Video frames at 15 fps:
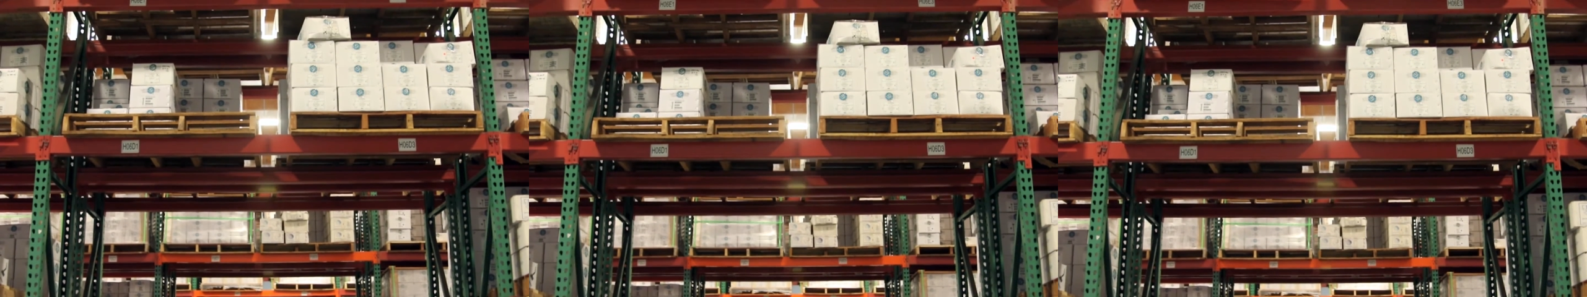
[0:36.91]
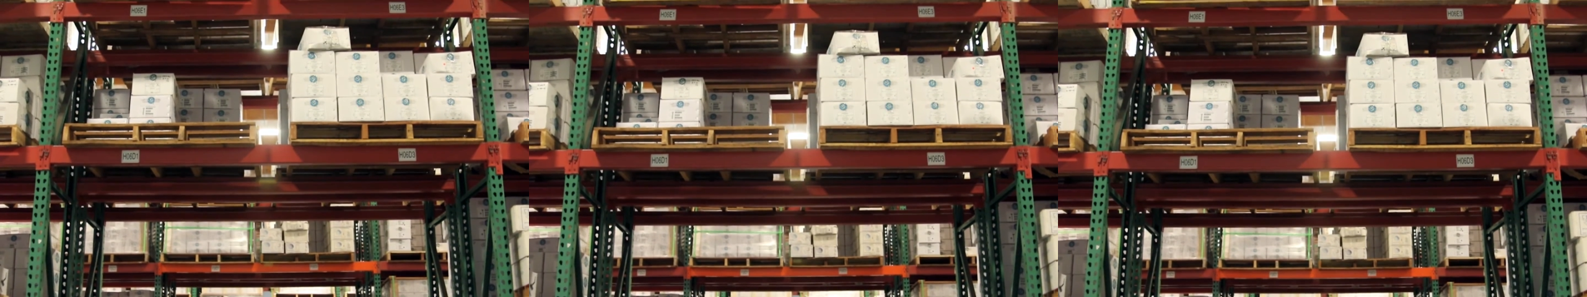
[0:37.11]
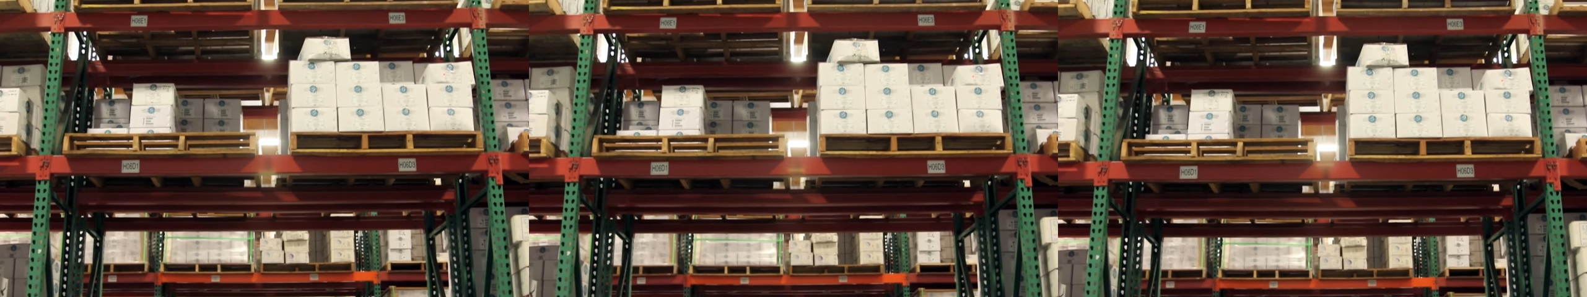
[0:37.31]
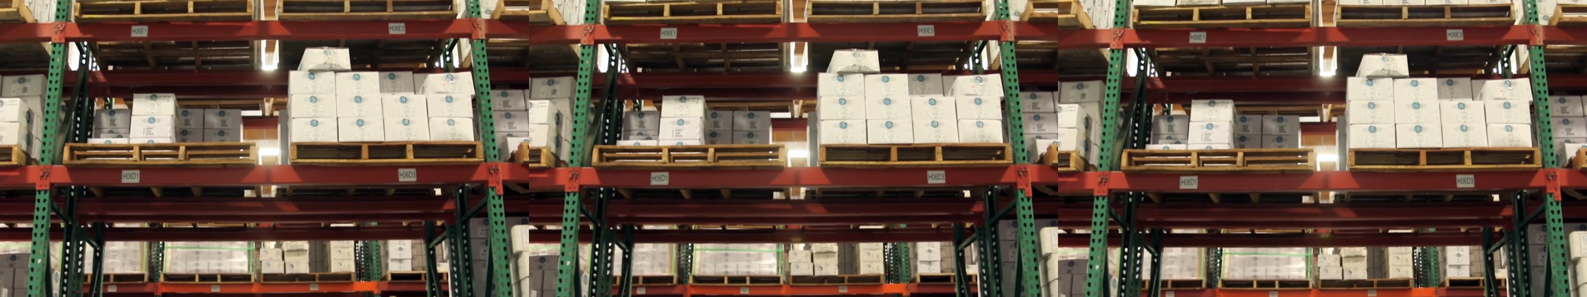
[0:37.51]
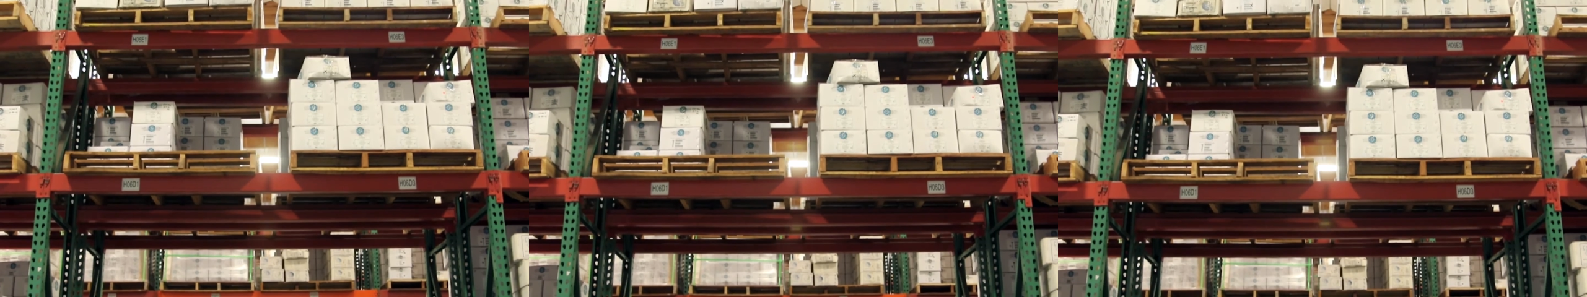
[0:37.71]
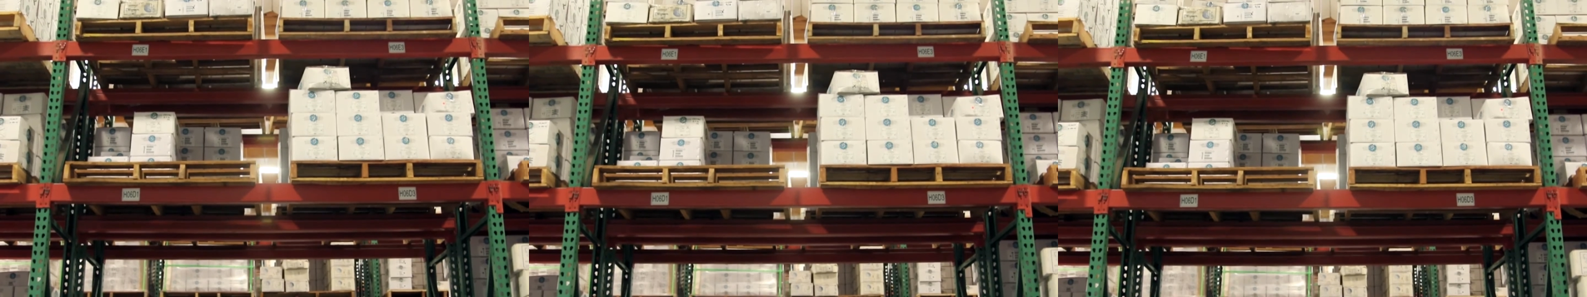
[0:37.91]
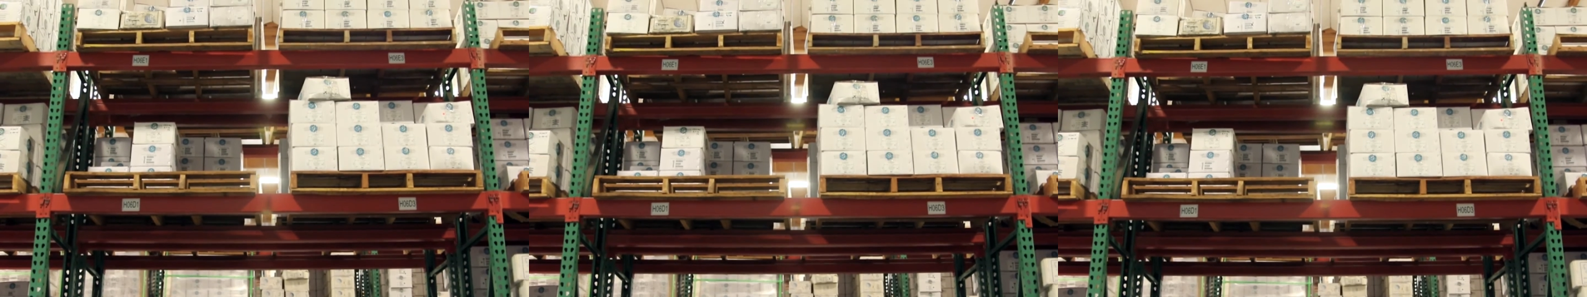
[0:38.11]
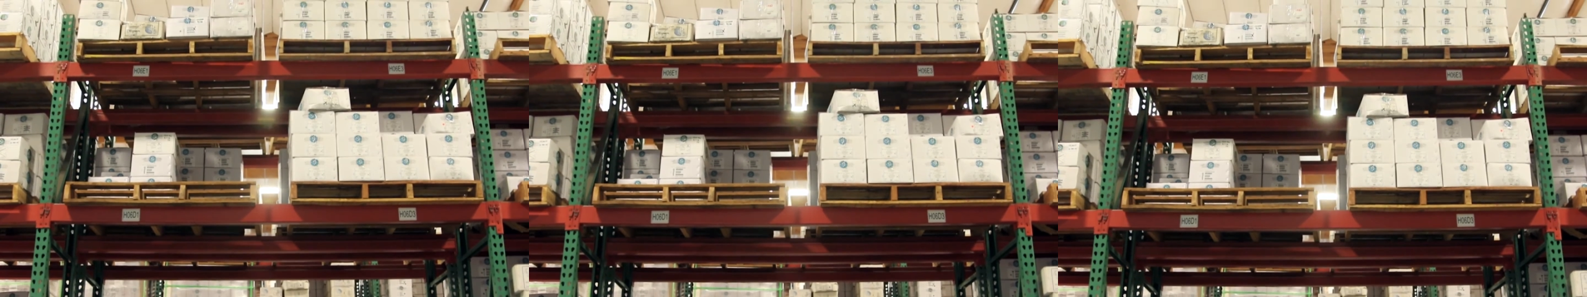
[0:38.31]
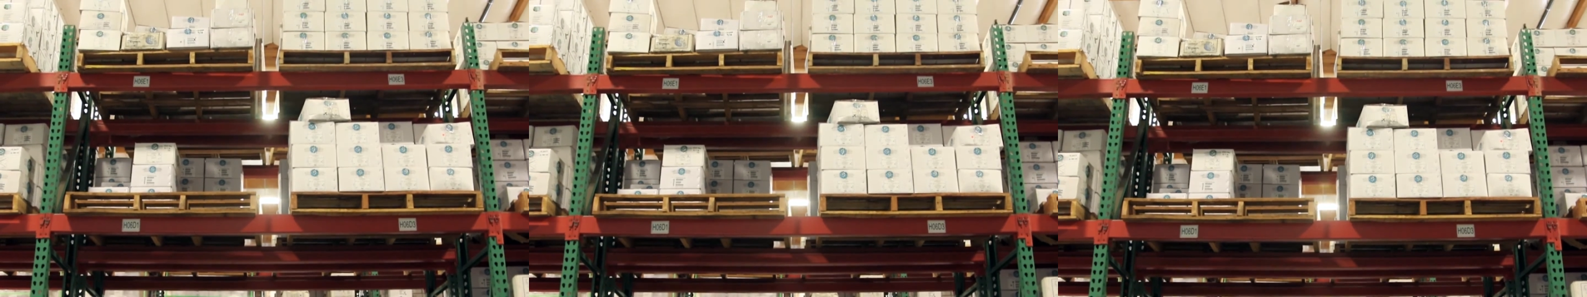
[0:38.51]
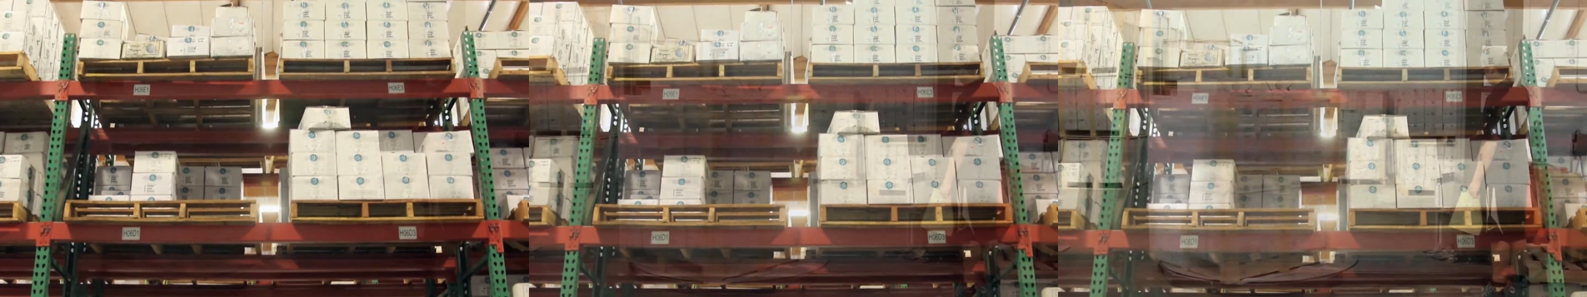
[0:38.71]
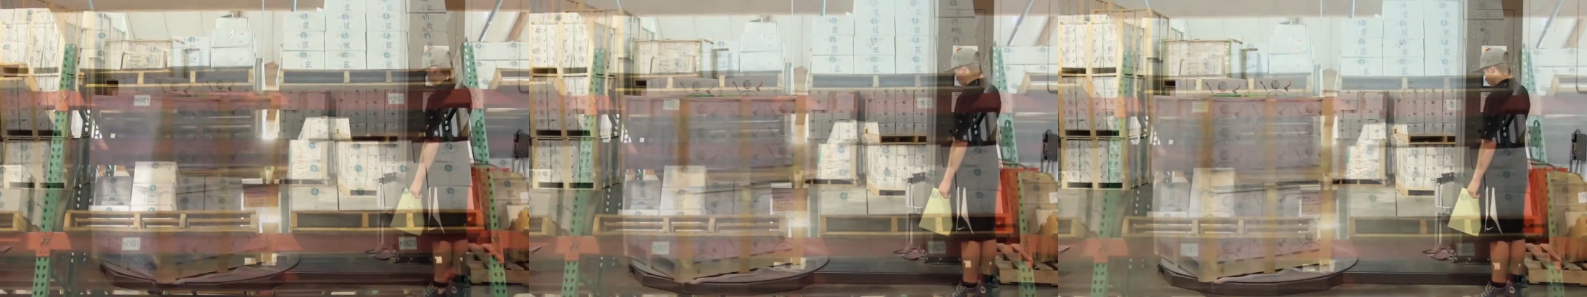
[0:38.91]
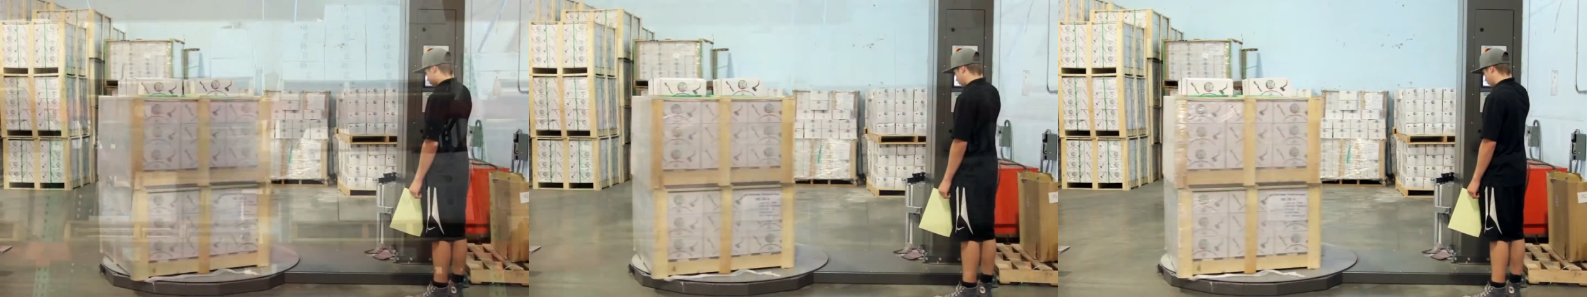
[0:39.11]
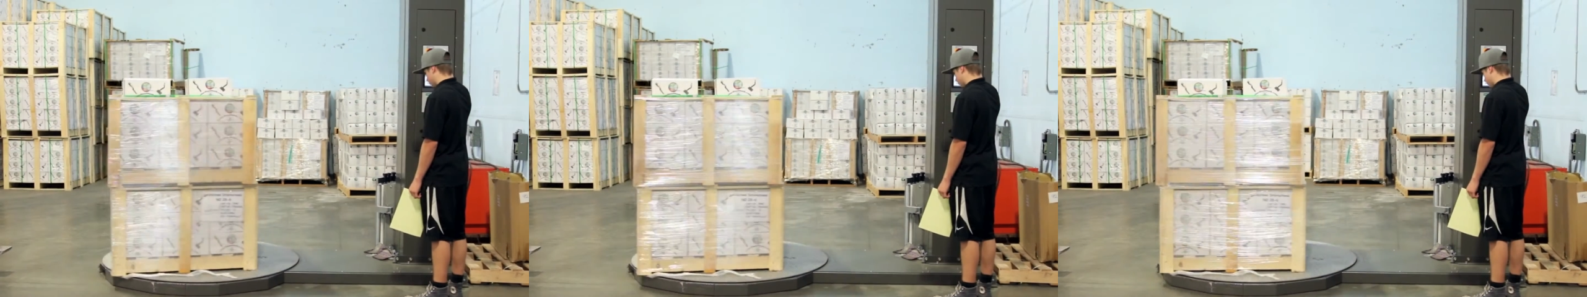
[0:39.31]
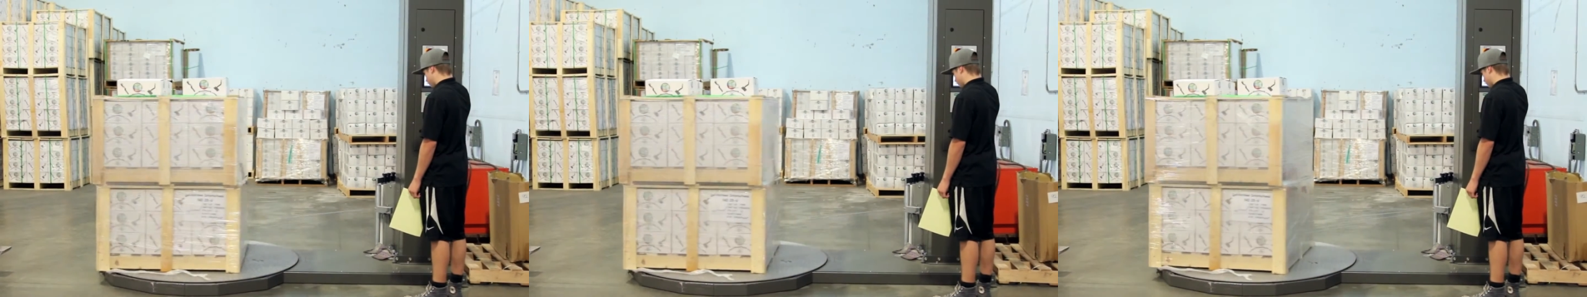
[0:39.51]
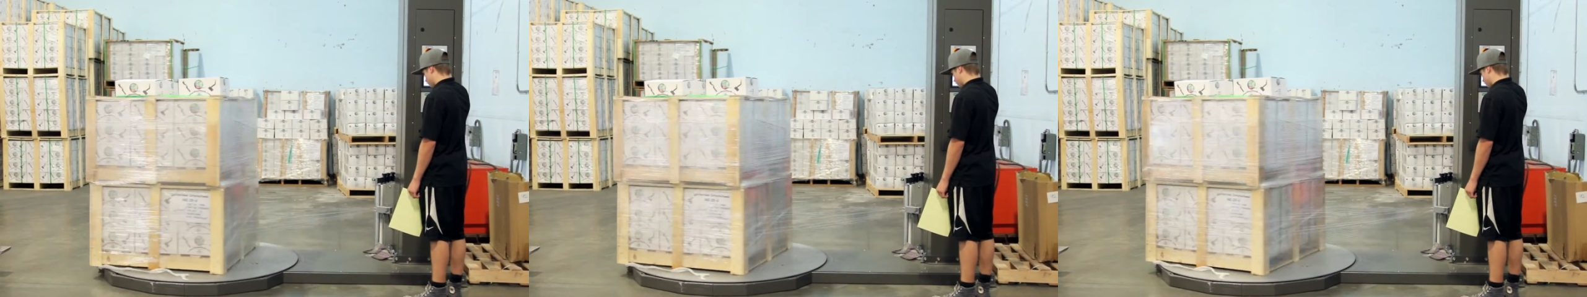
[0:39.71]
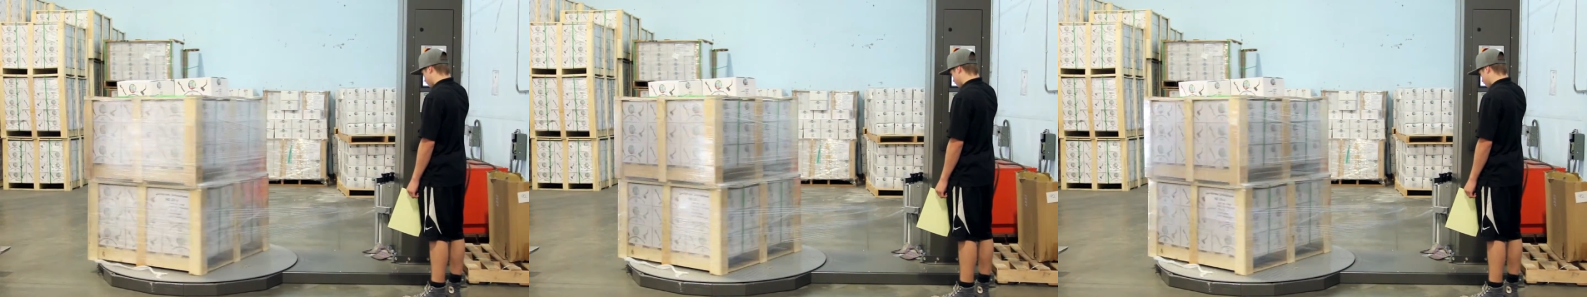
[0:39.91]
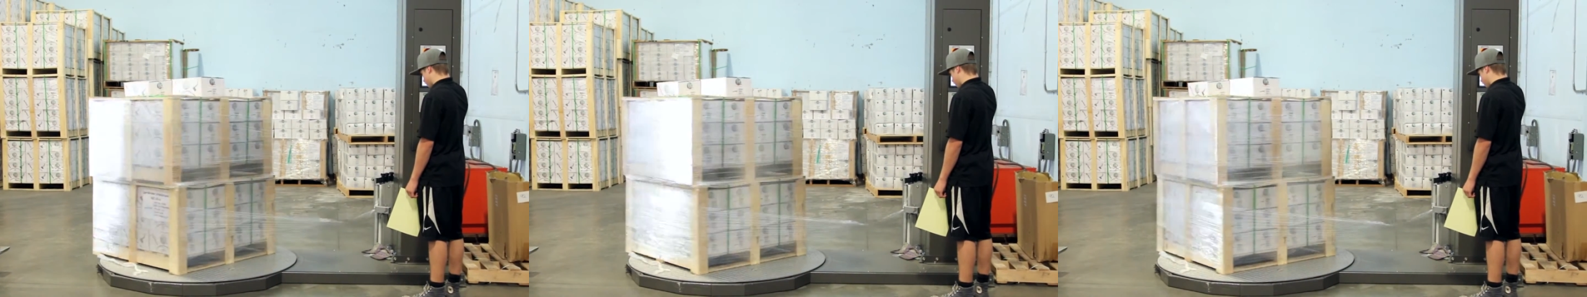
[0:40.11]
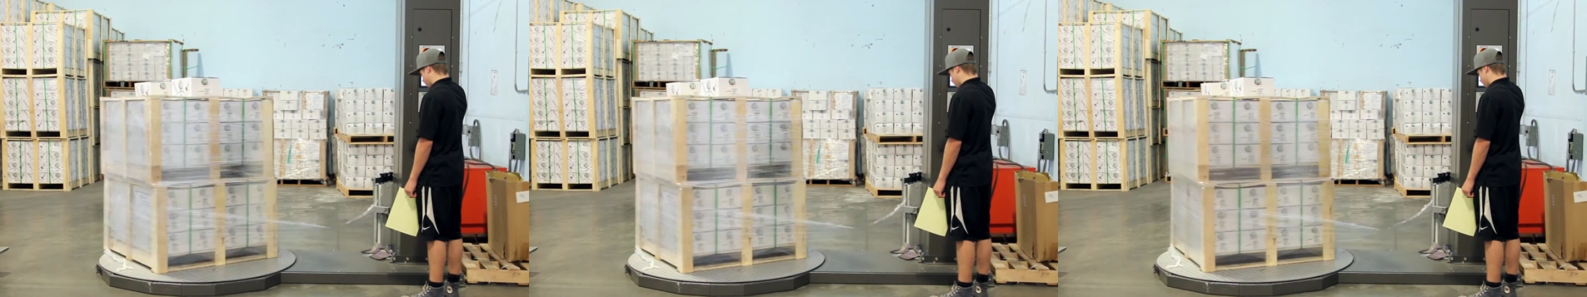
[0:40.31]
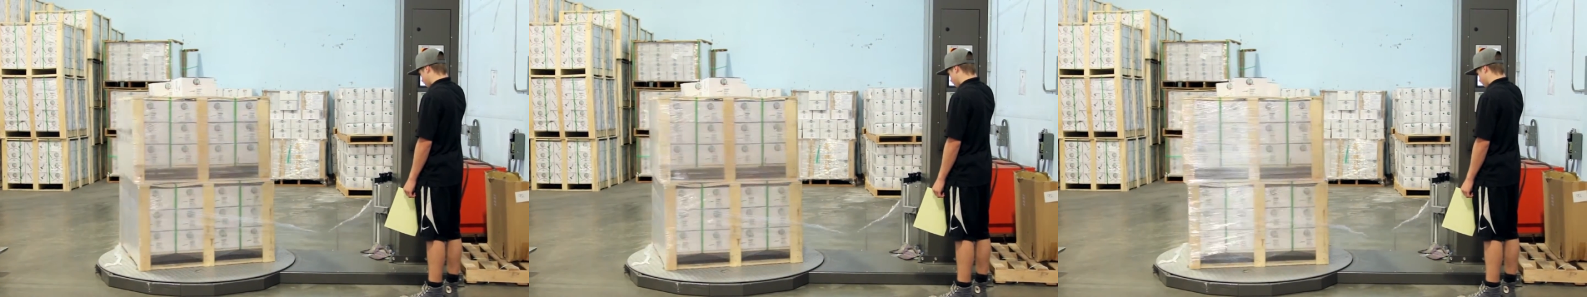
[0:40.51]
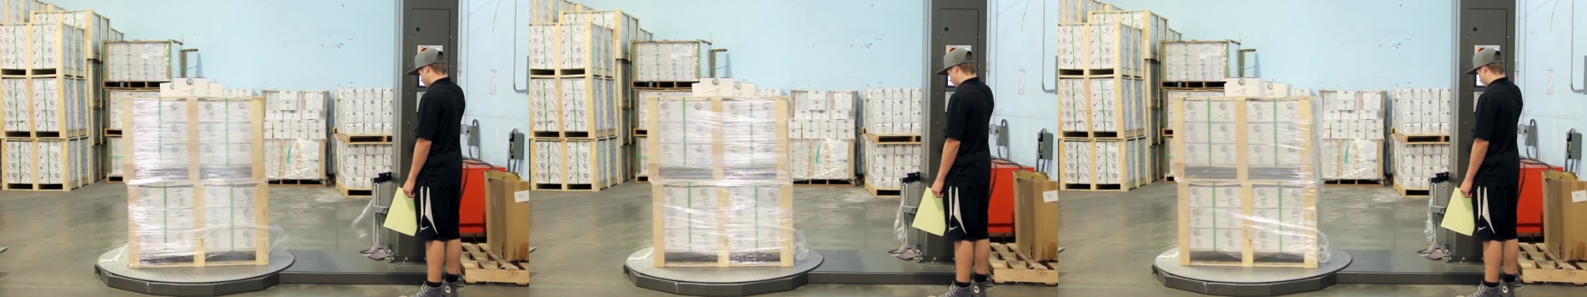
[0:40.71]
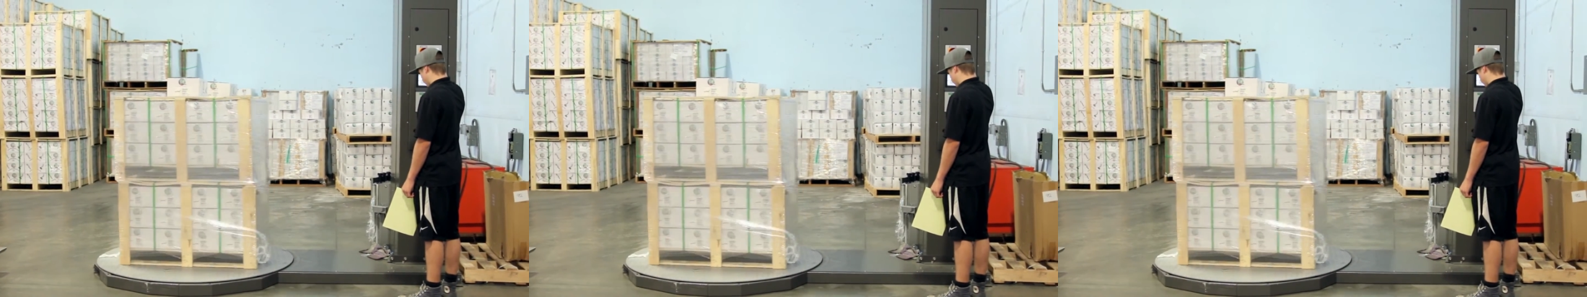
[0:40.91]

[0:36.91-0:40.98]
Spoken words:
(no speaker visible)